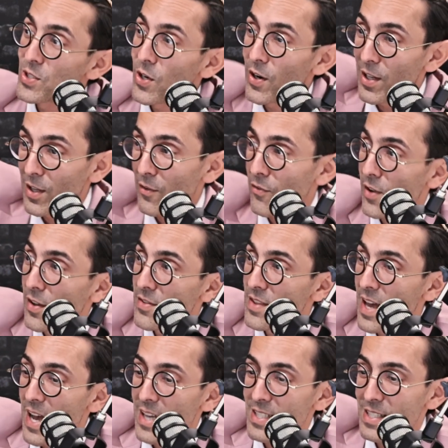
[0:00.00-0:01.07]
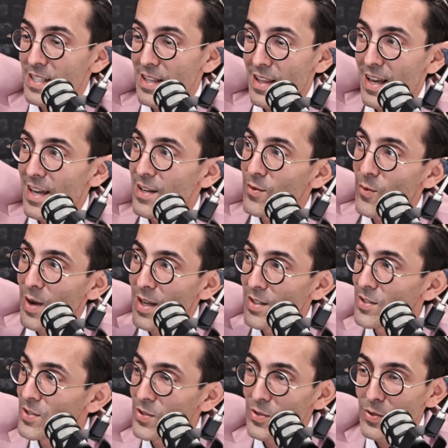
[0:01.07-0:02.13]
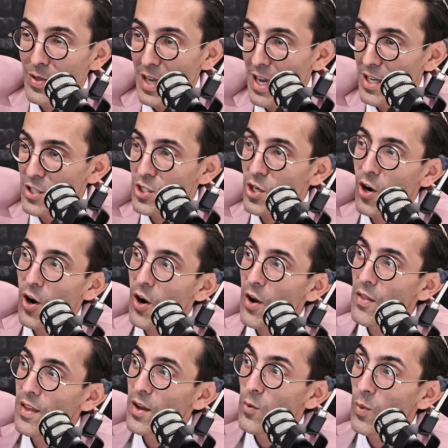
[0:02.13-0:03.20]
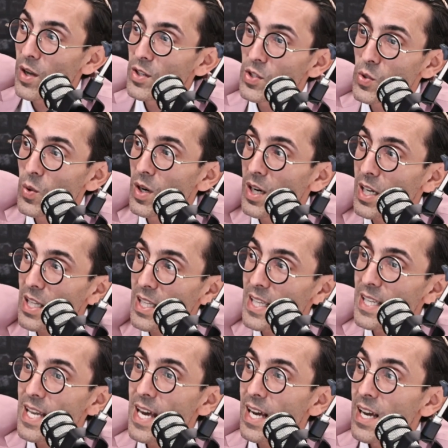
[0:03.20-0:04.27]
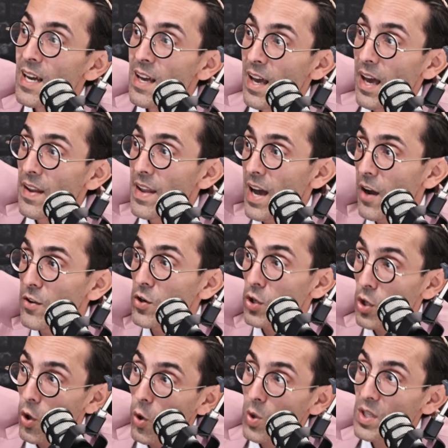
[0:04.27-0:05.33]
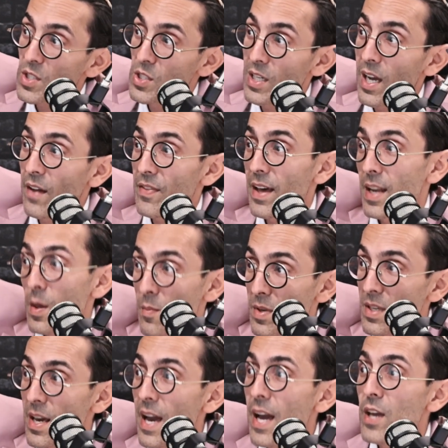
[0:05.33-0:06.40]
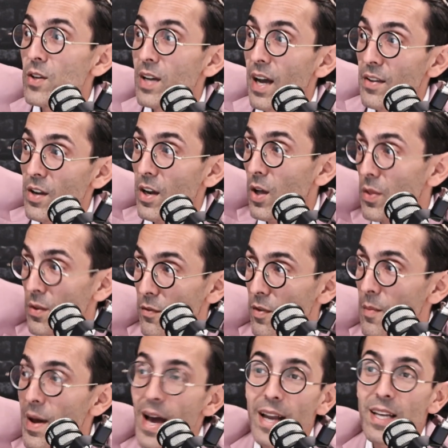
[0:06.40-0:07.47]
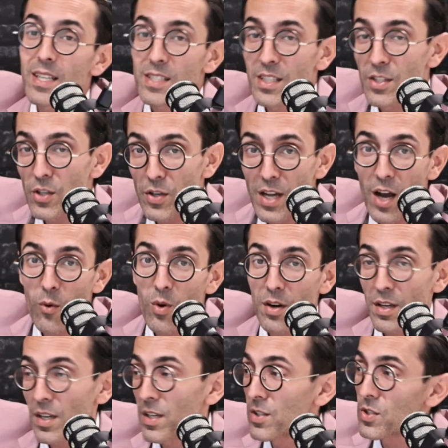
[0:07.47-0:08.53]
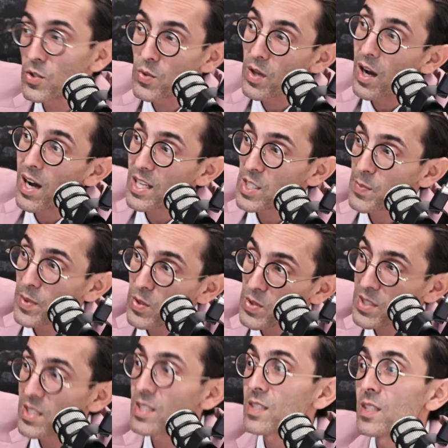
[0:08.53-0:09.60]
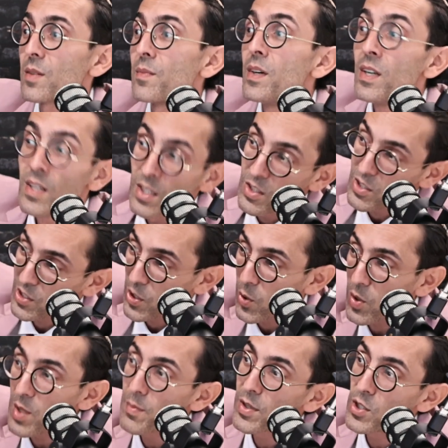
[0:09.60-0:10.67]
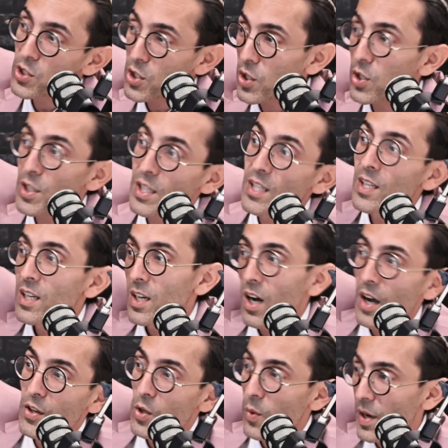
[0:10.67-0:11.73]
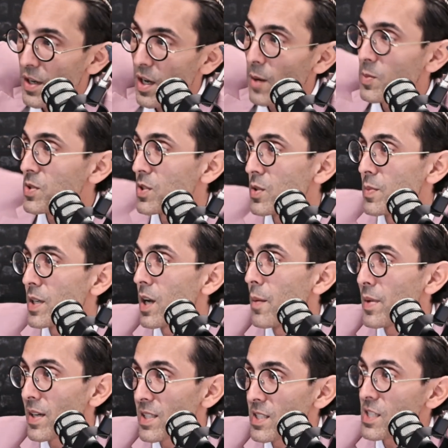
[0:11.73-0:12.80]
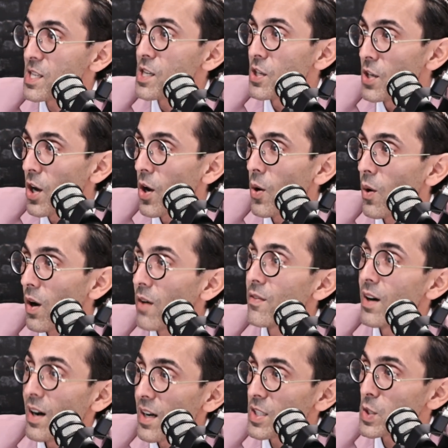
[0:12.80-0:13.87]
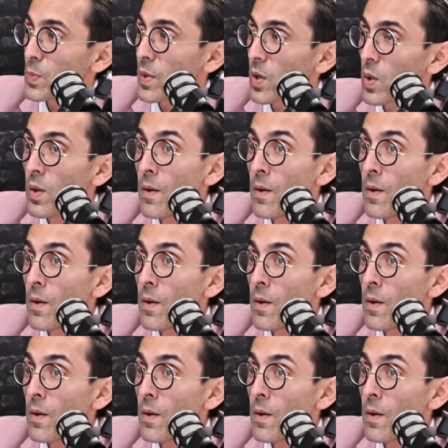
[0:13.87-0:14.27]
Started at front desk, then went to HR, then went to a clinic, and now your goal is you got that MBA, you got your health informatics, and you're now working into the hospital system, slowly but surely on your way up to becoming a CEO of a hospital.